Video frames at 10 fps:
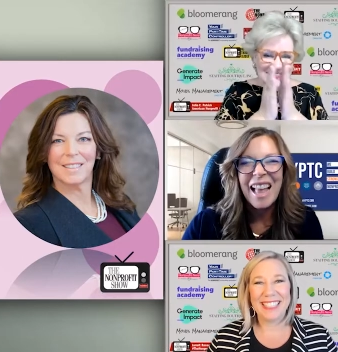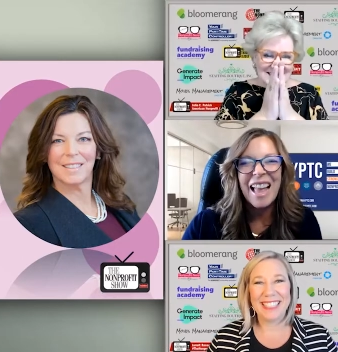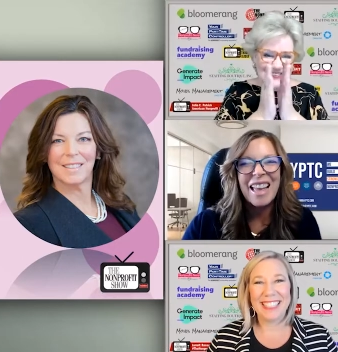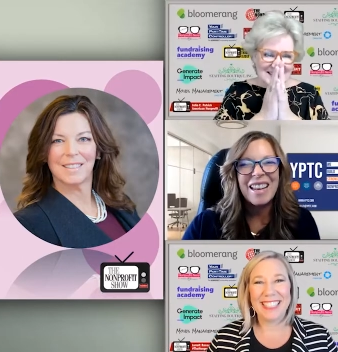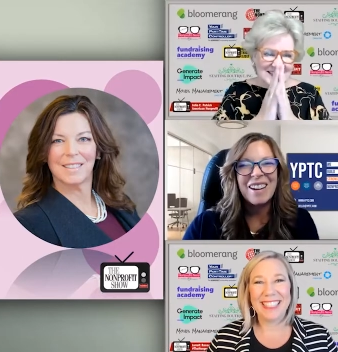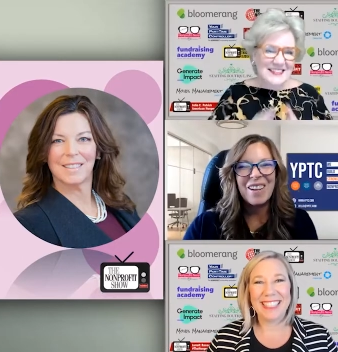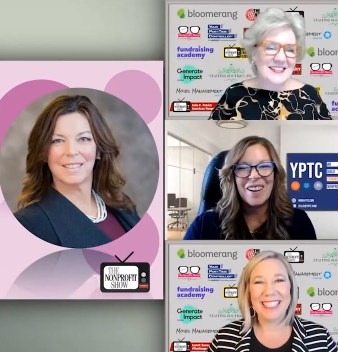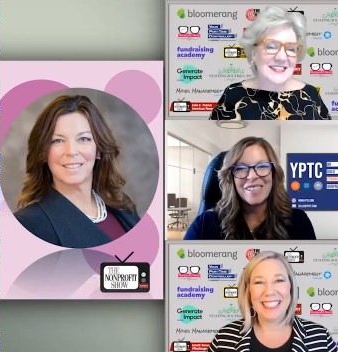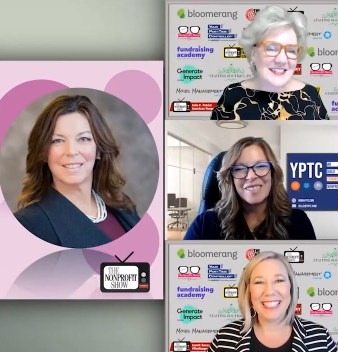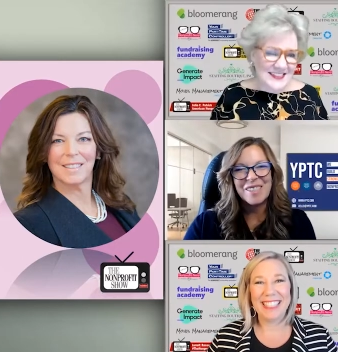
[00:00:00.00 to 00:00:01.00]
Speaker 1: and our
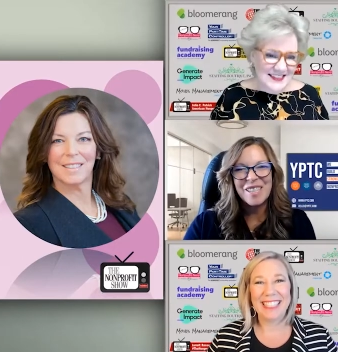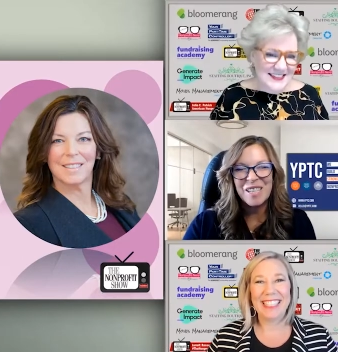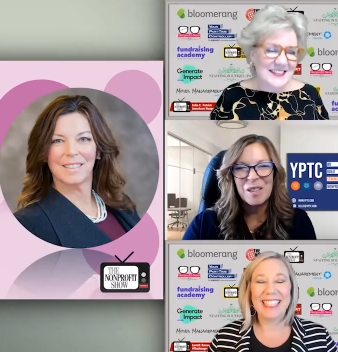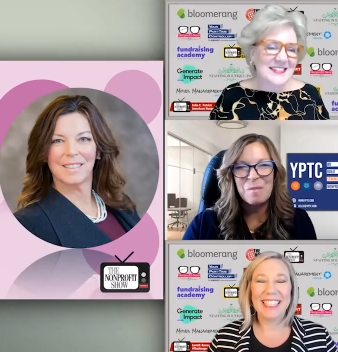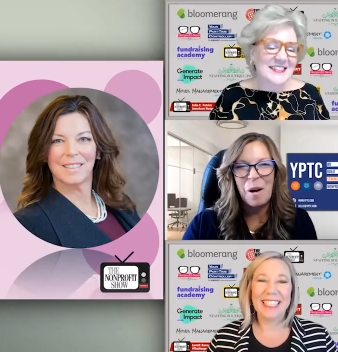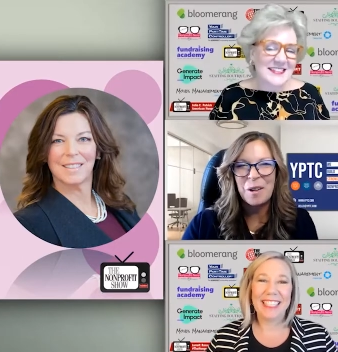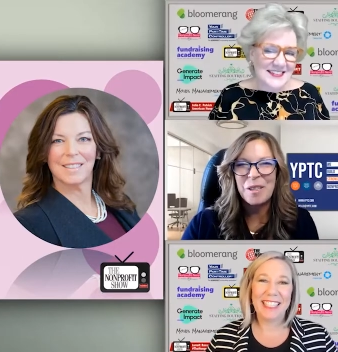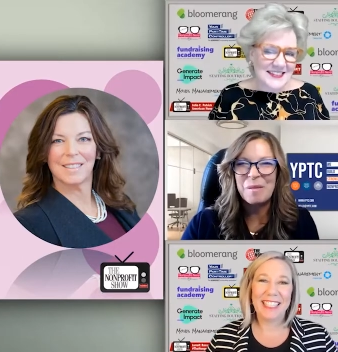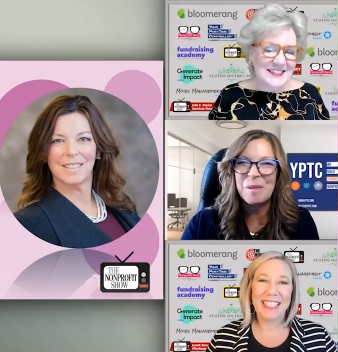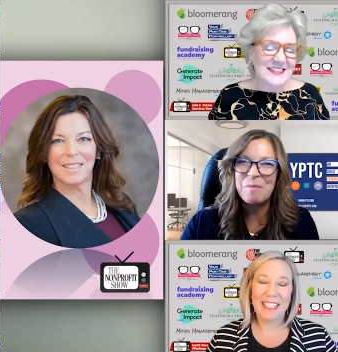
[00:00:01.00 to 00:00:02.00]
strategic
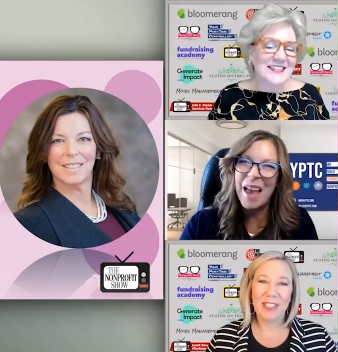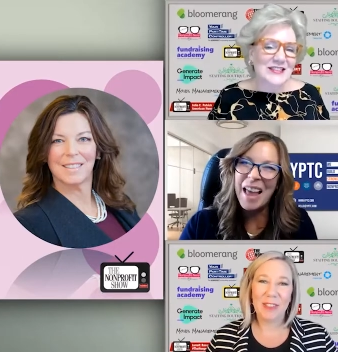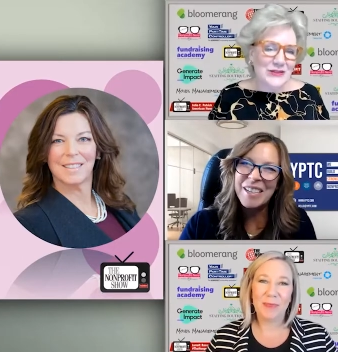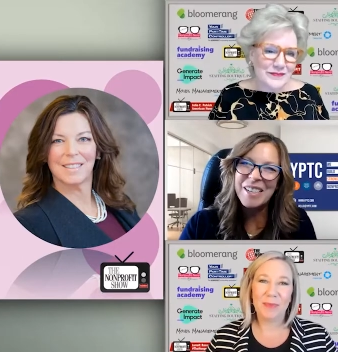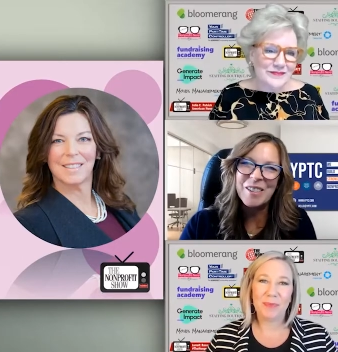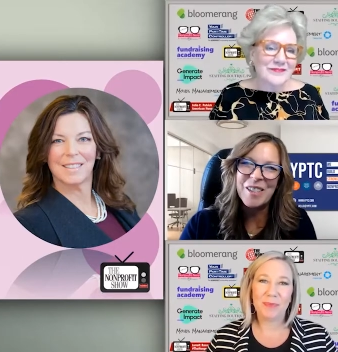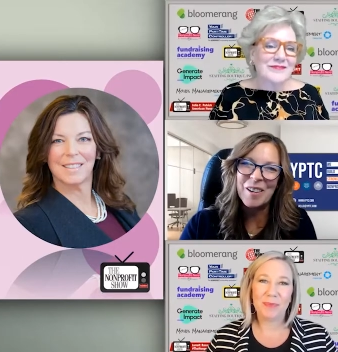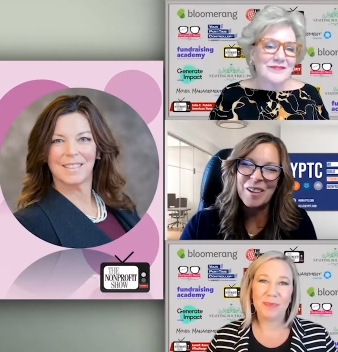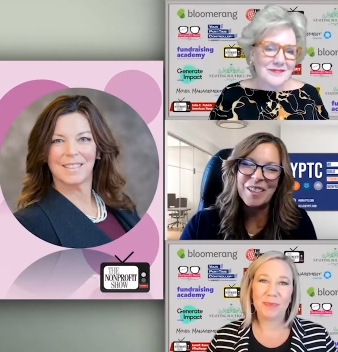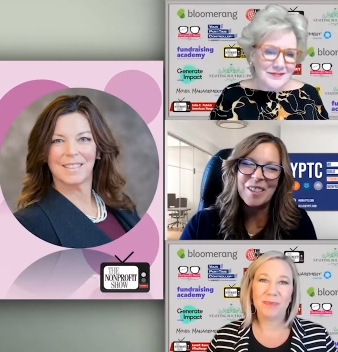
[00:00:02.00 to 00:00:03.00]
partnerships manager,
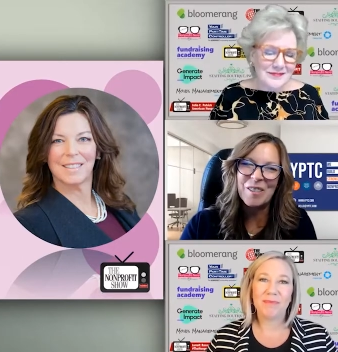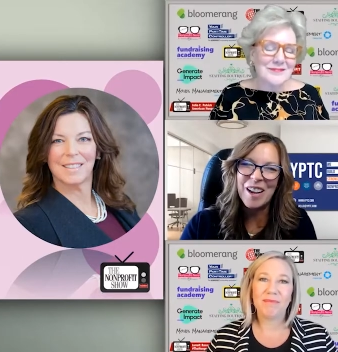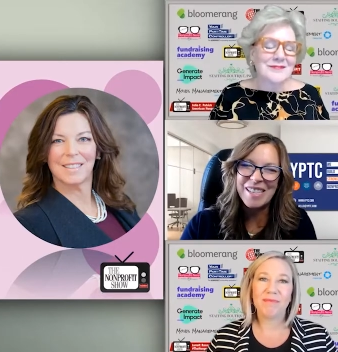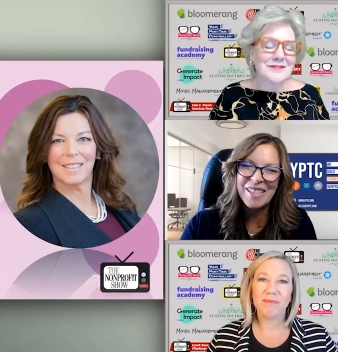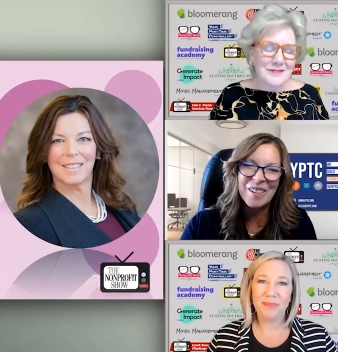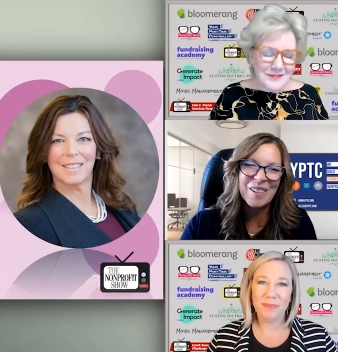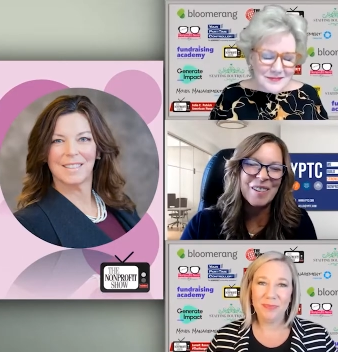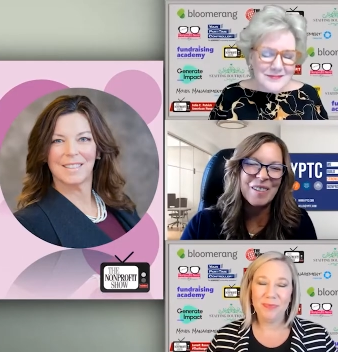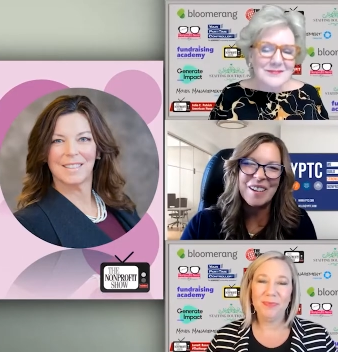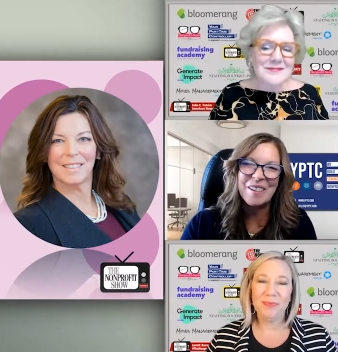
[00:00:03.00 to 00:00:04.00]
Geralyn Dressler, who I
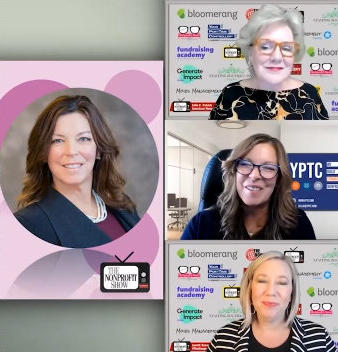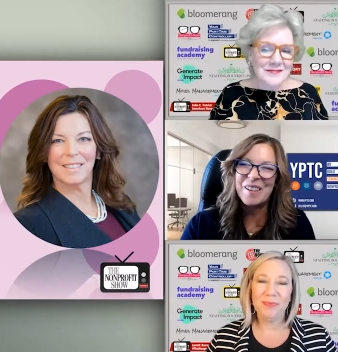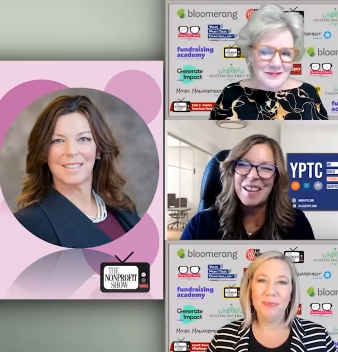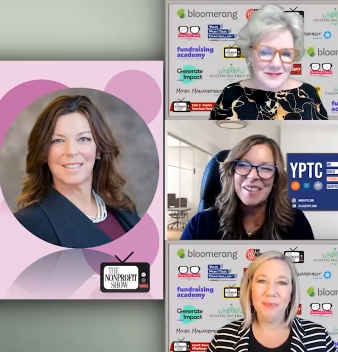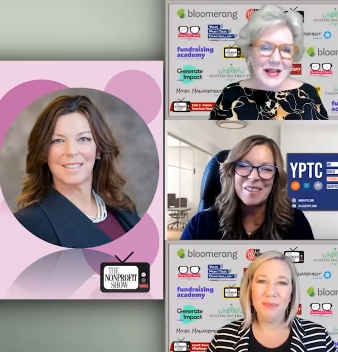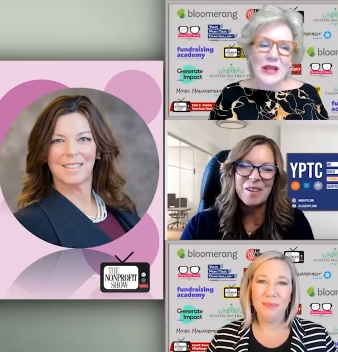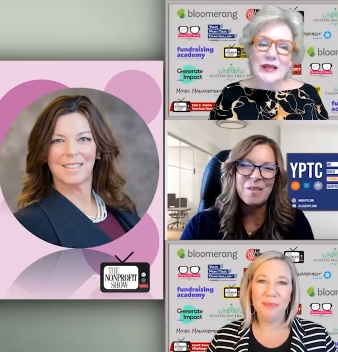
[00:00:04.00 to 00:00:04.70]
know you guys know